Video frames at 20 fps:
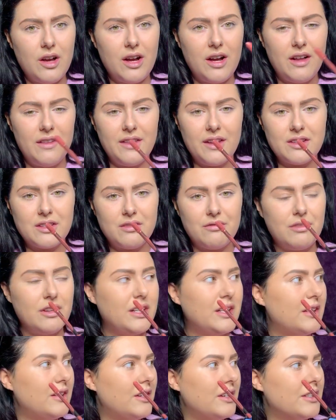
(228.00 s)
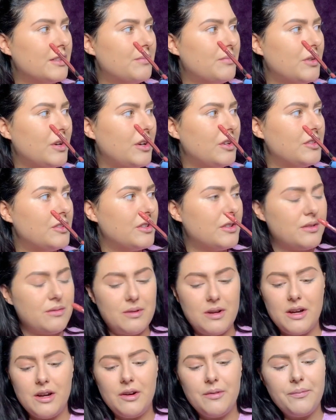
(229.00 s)
And that's a really nice brush as
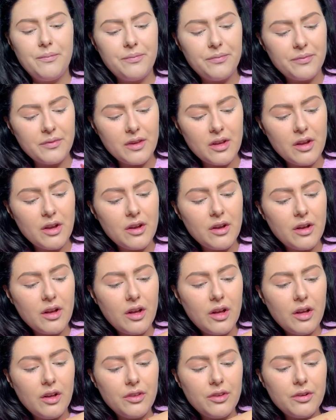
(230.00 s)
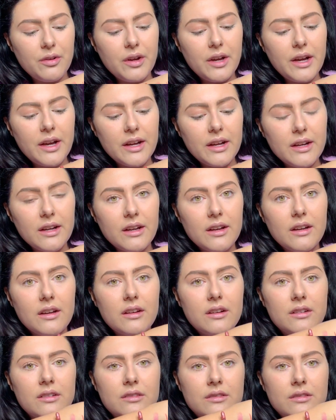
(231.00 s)
well. I'll do it here.